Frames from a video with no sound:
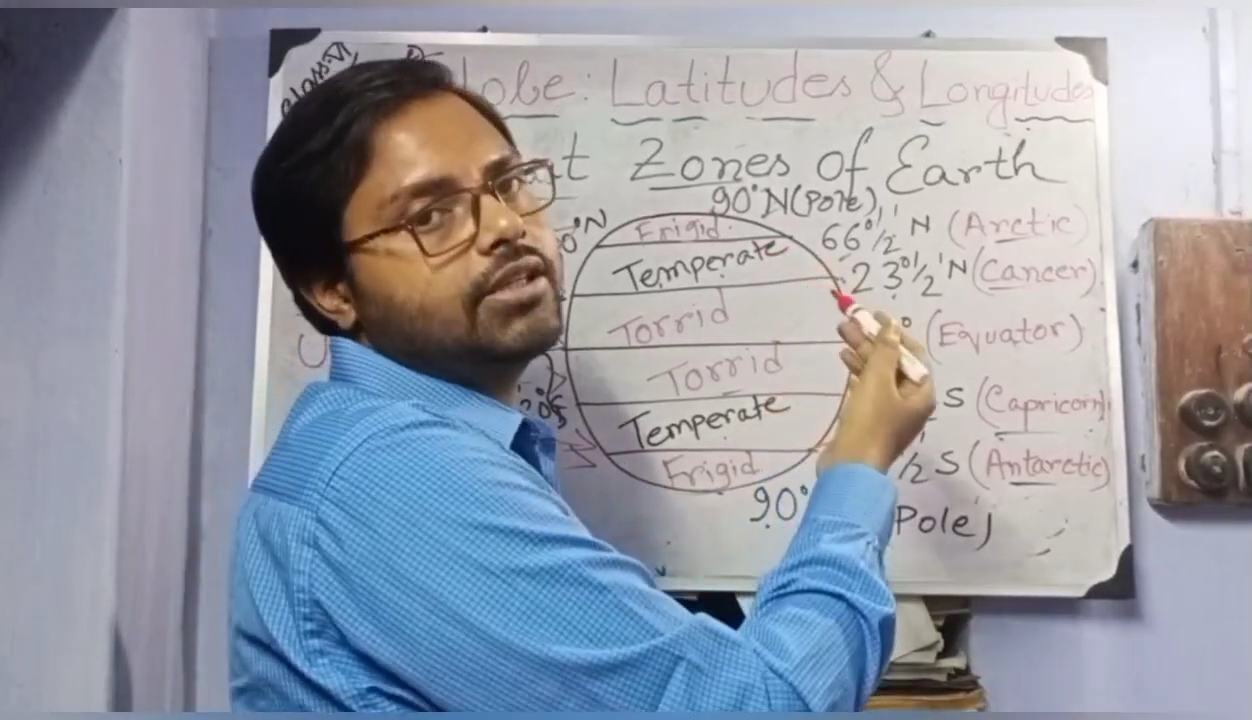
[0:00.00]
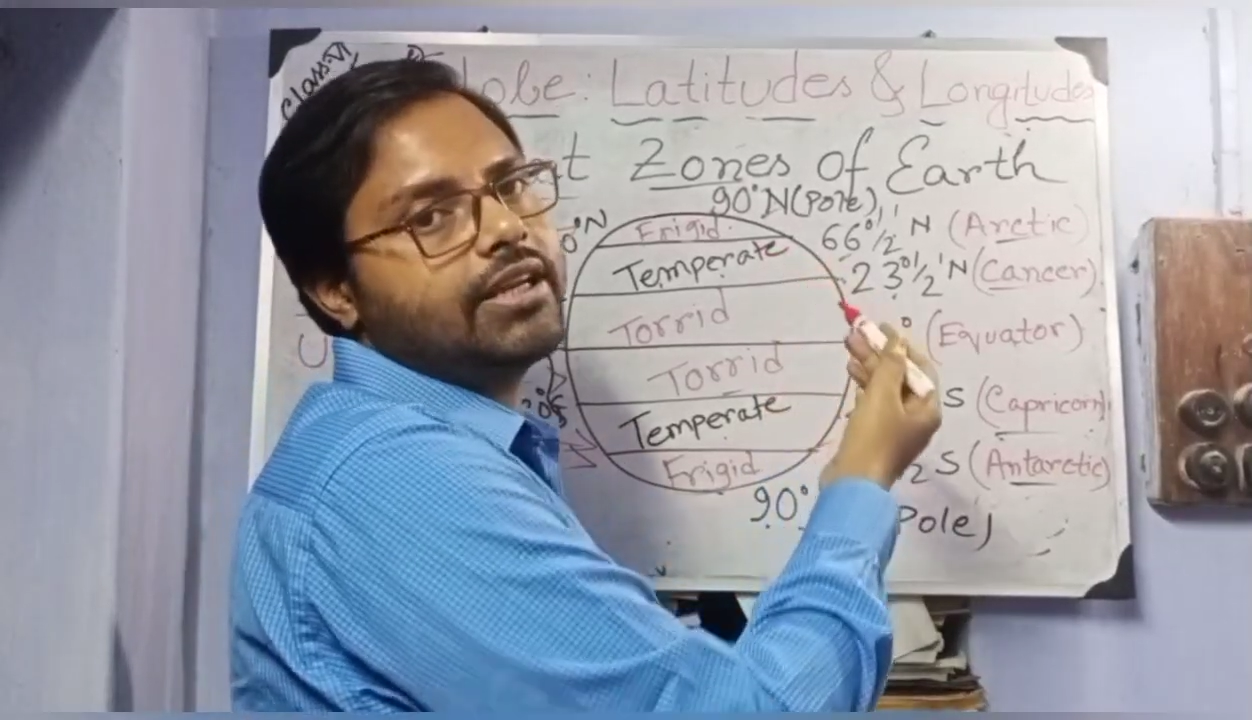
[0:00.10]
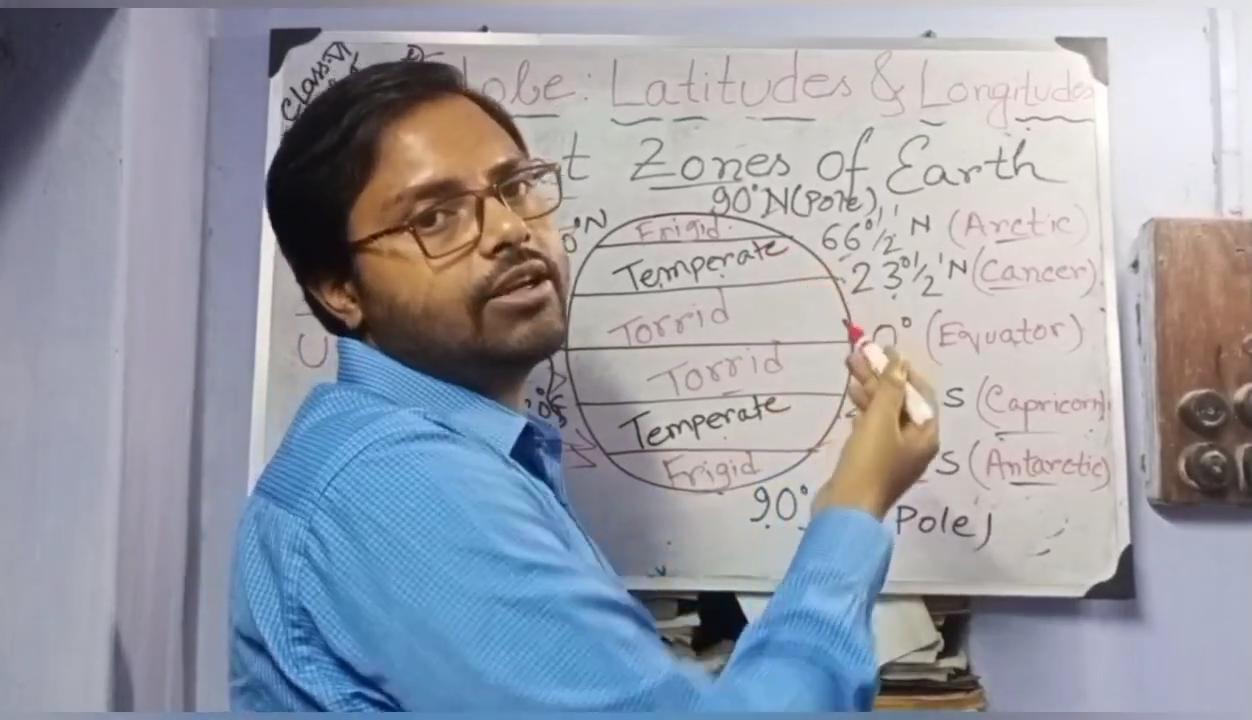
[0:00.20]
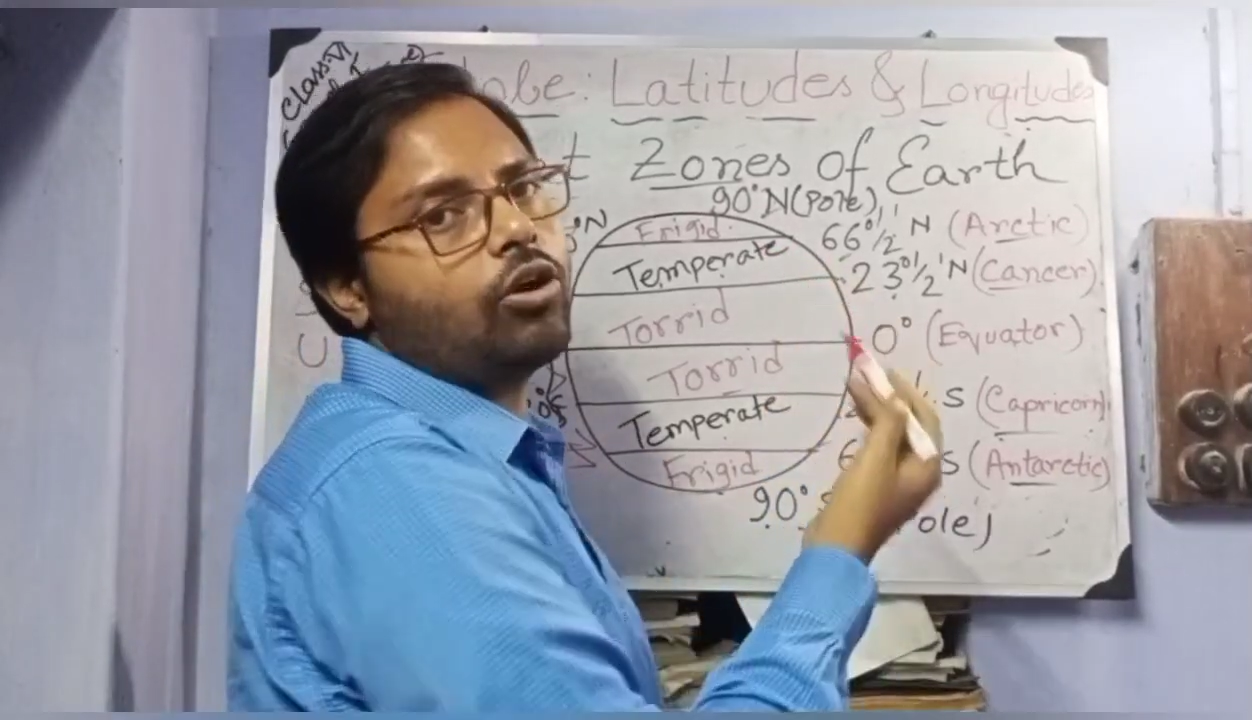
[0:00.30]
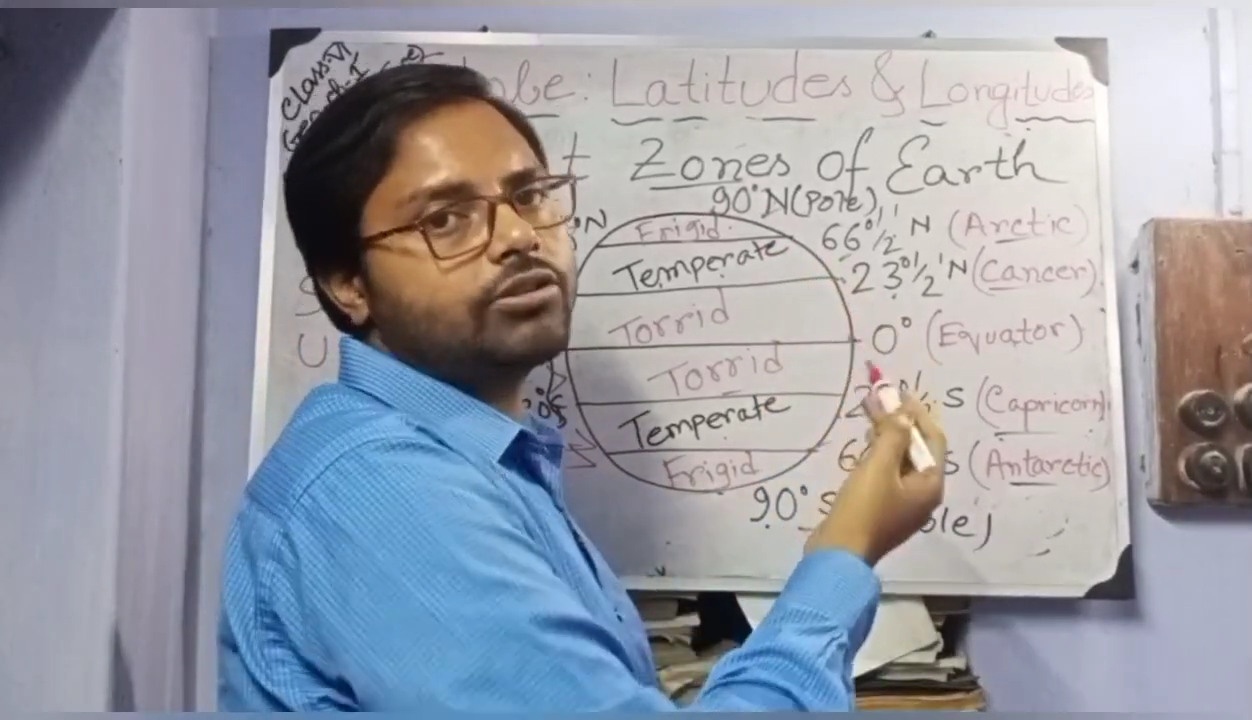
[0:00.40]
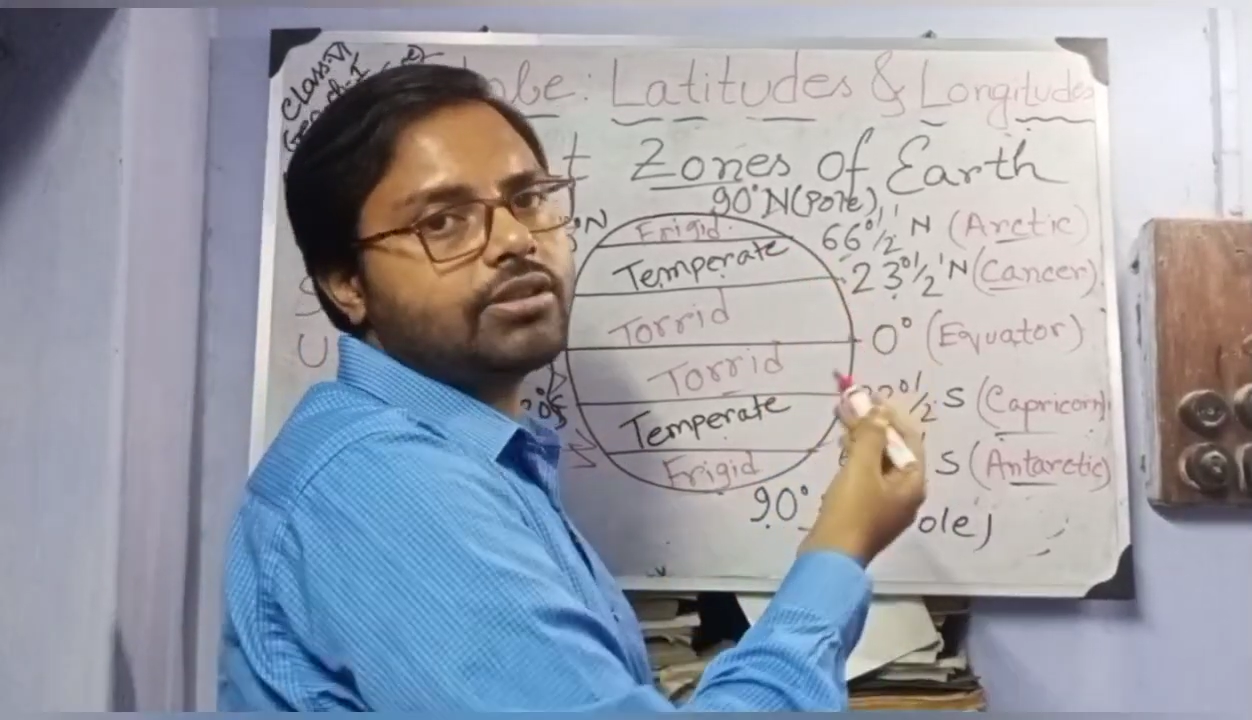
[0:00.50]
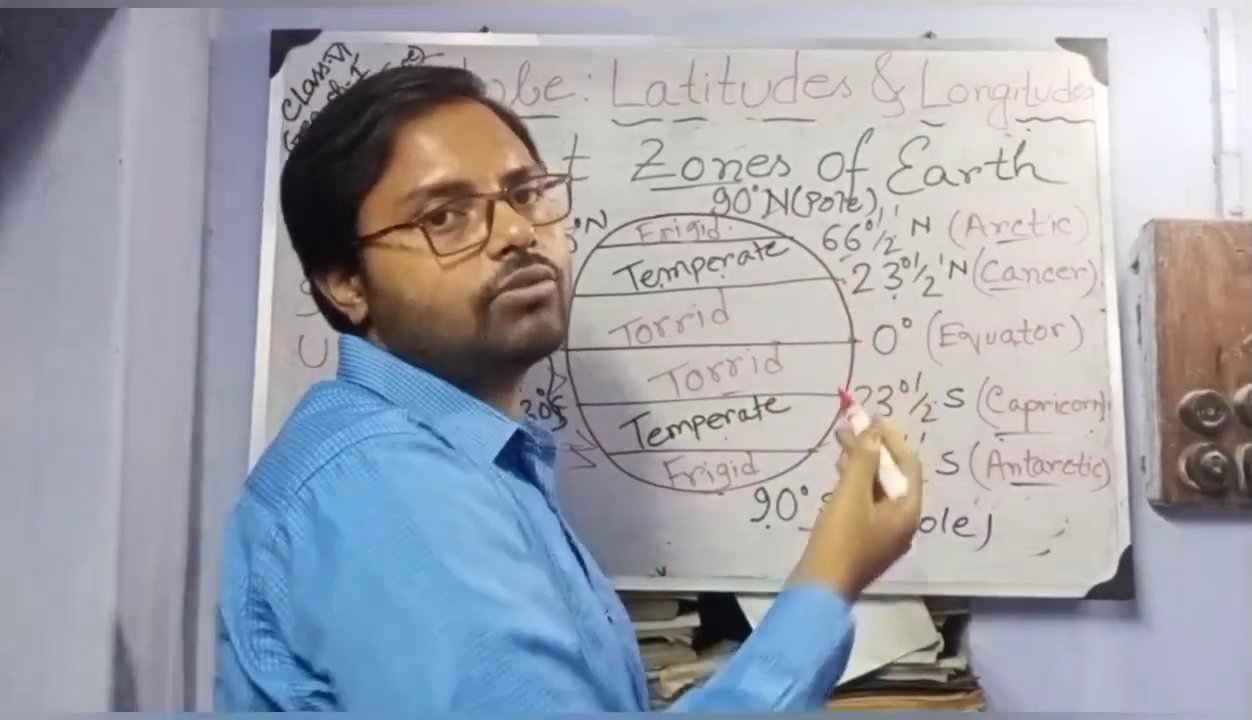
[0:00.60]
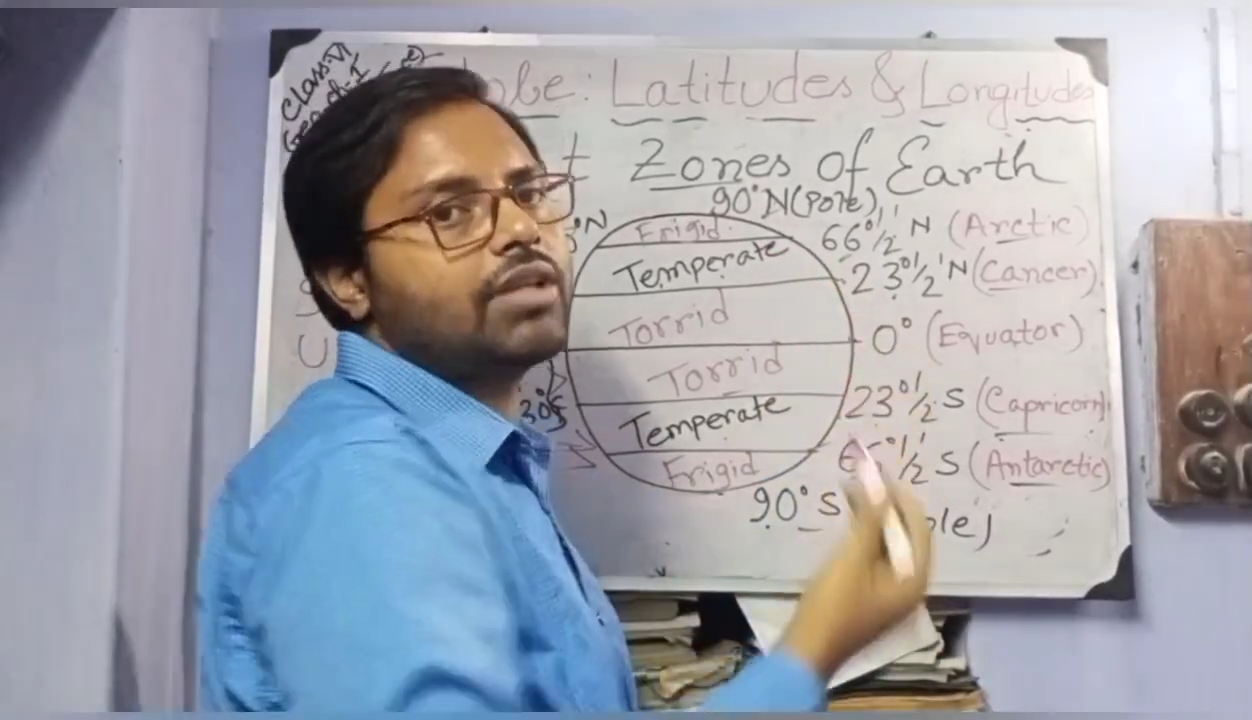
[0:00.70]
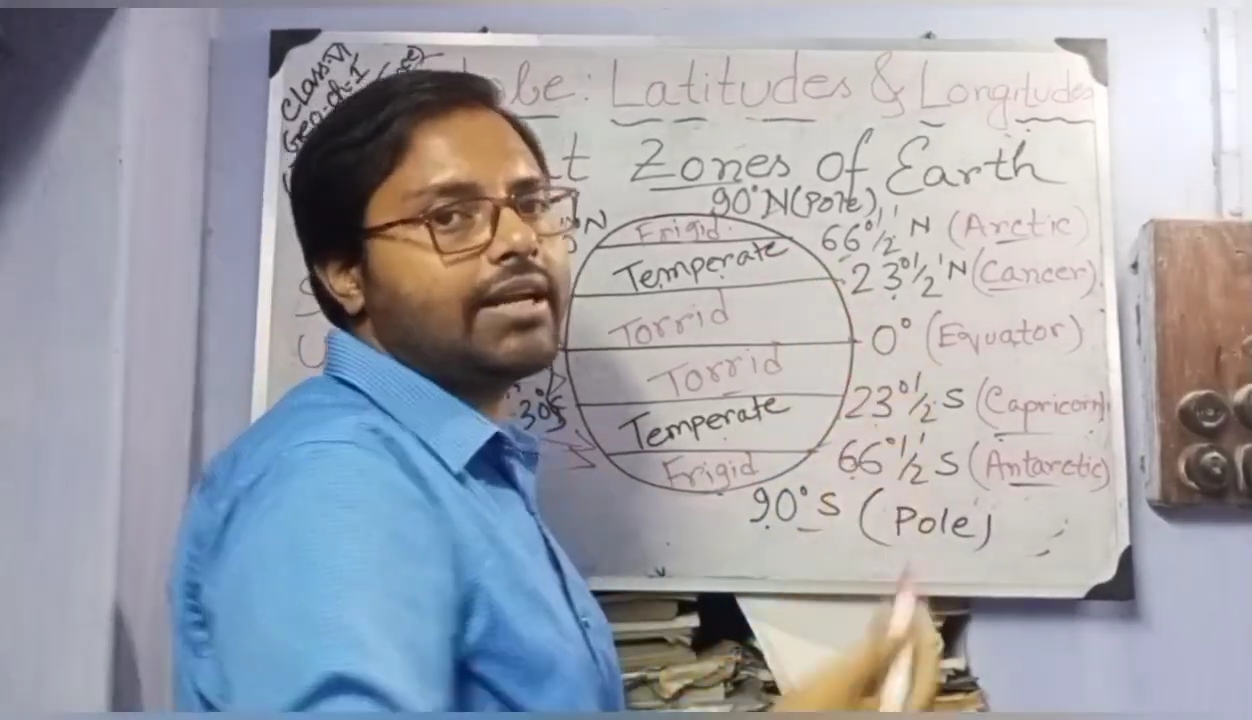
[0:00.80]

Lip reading: degree north south,